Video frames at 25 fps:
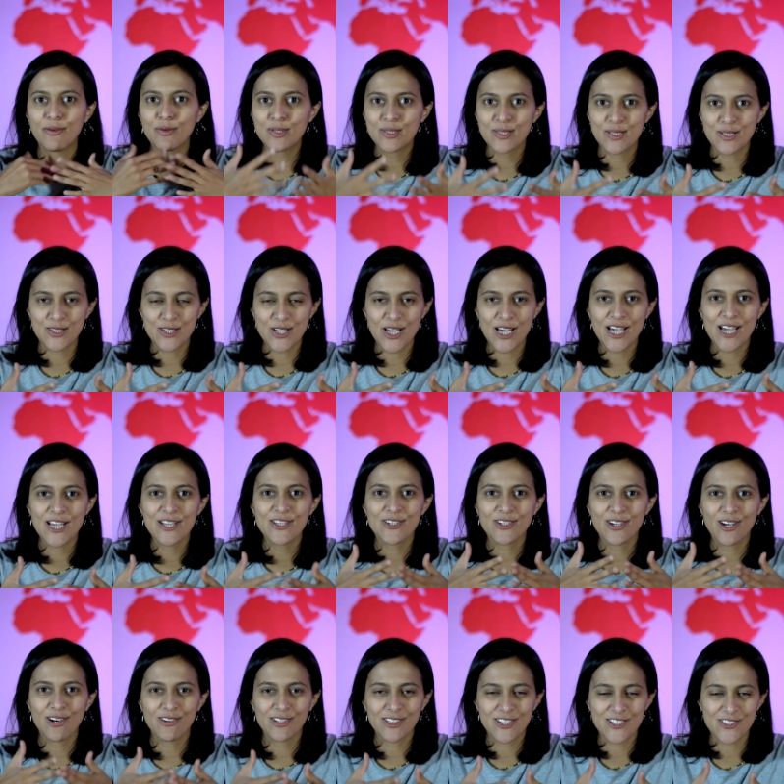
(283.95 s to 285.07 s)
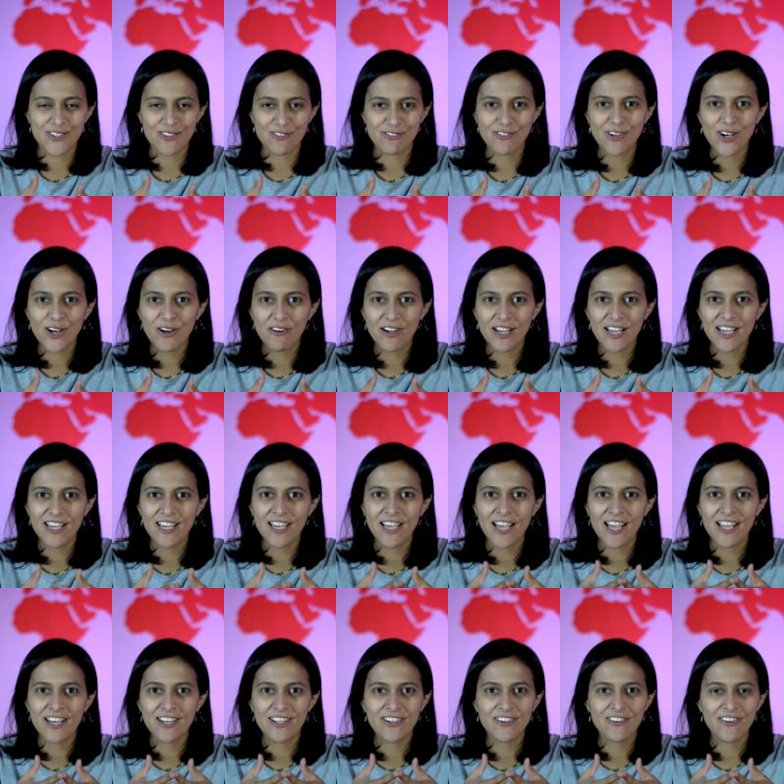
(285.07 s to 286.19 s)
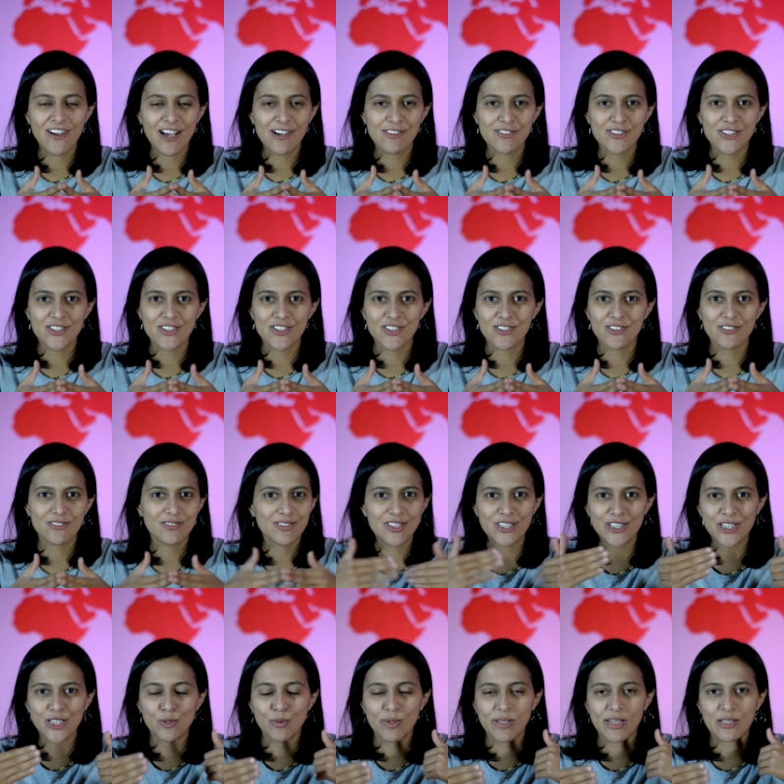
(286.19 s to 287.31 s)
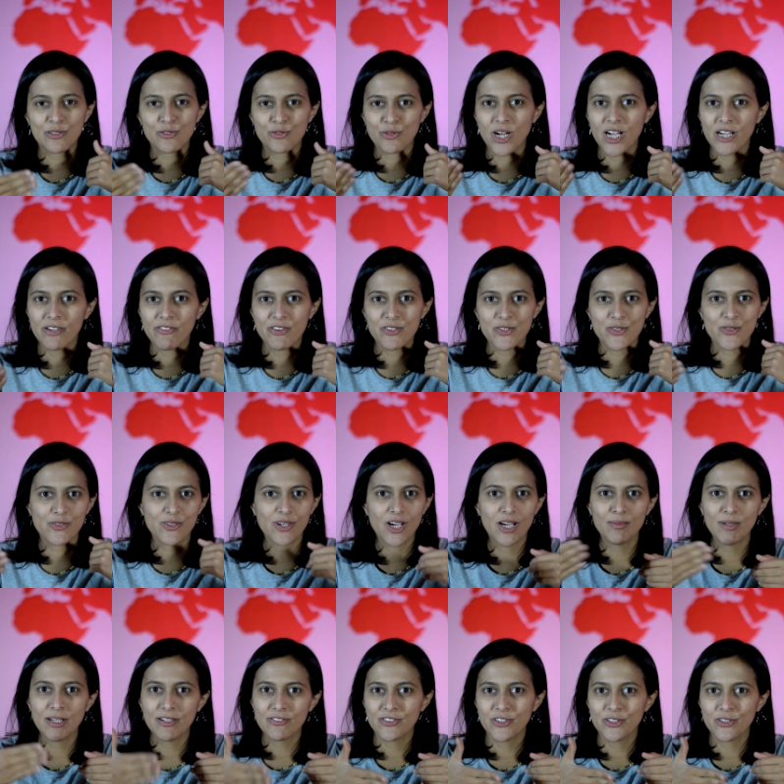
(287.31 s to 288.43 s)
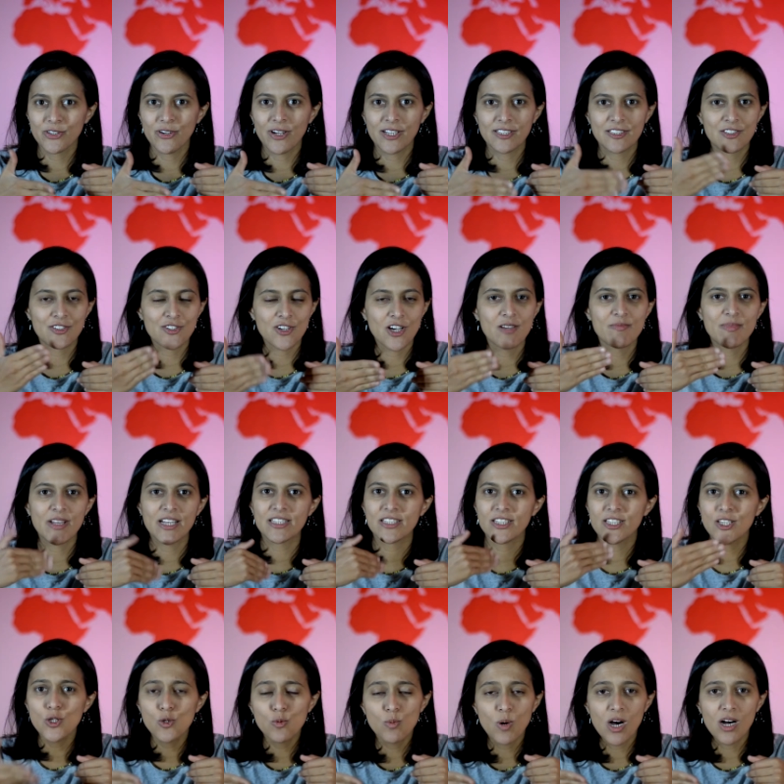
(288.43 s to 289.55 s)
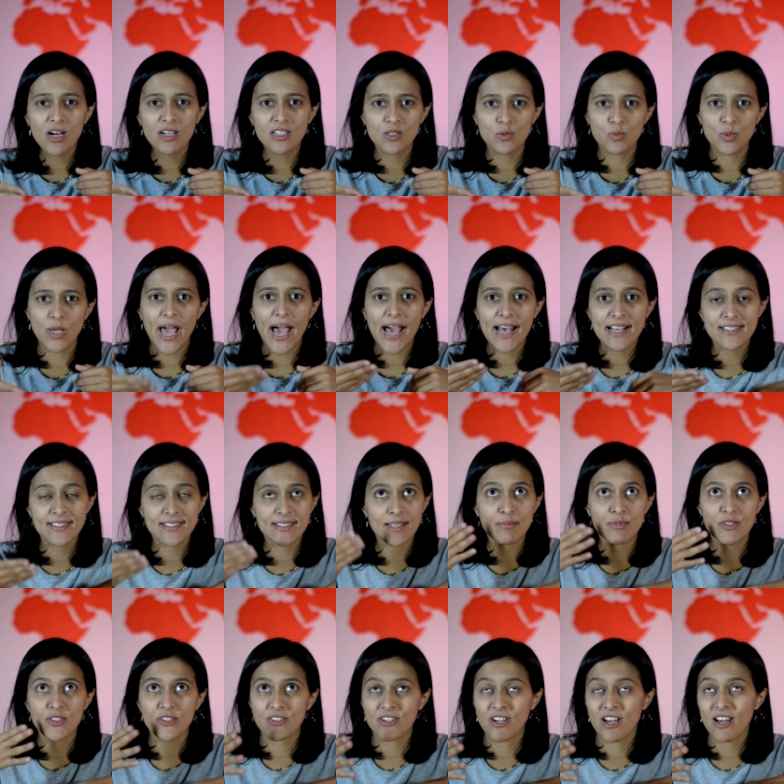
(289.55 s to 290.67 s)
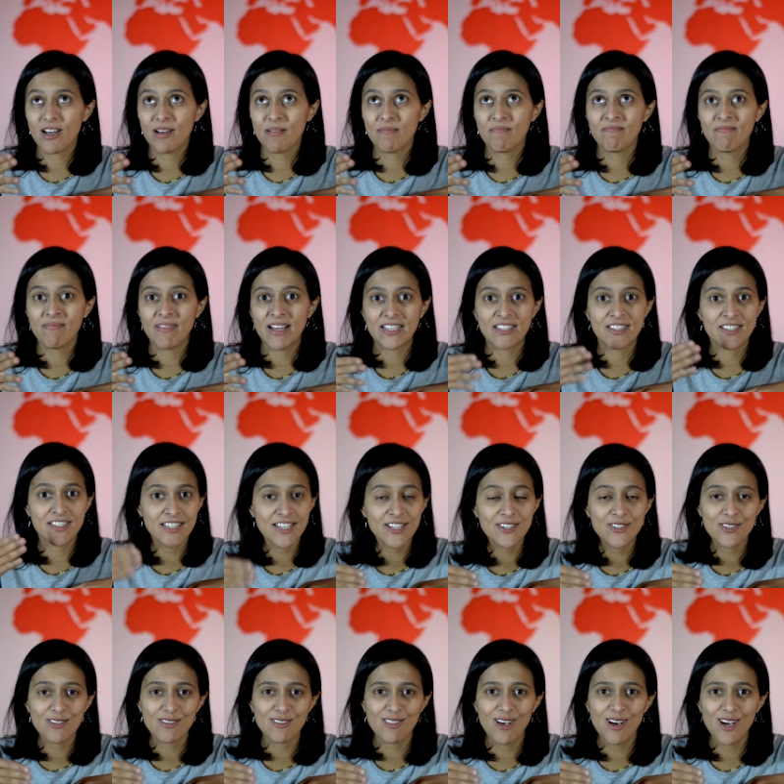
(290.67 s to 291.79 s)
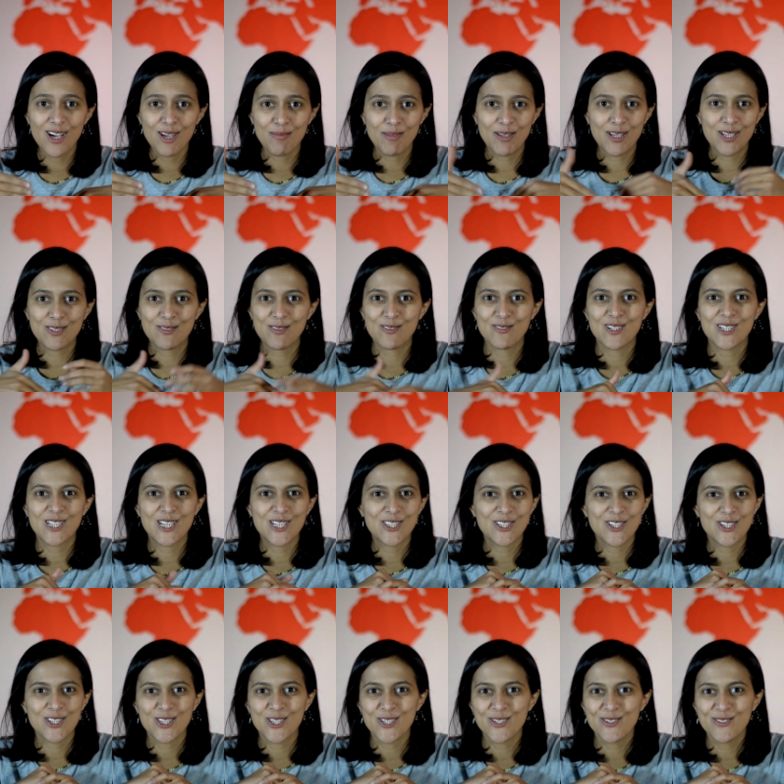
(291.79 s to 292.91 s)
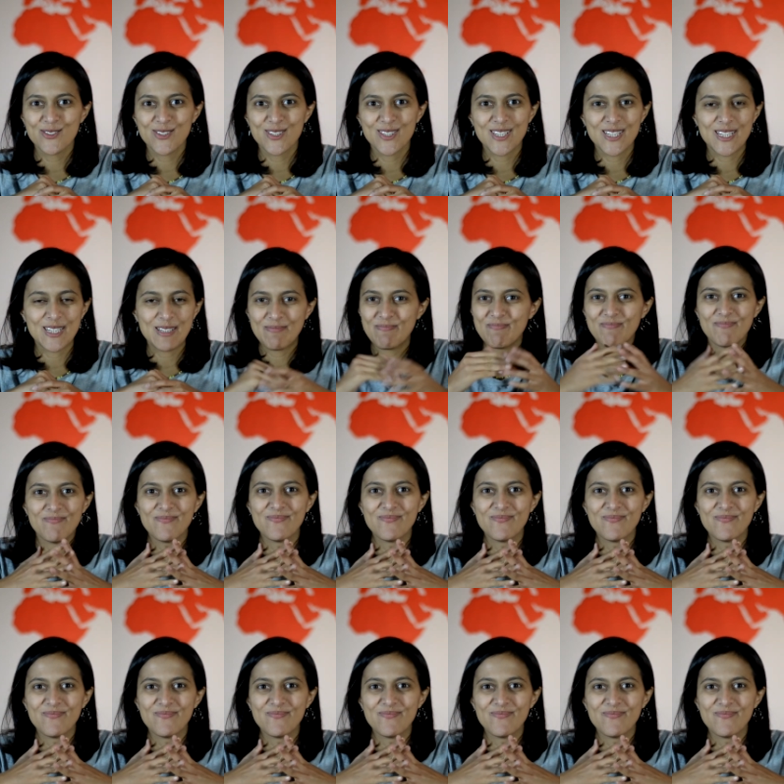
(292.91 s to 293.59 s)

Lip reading: is the day to go on the safari, and you have to deal with the drivers to come after you at the time that you want. We asked them to come at 6 o'clock because we wanted to use the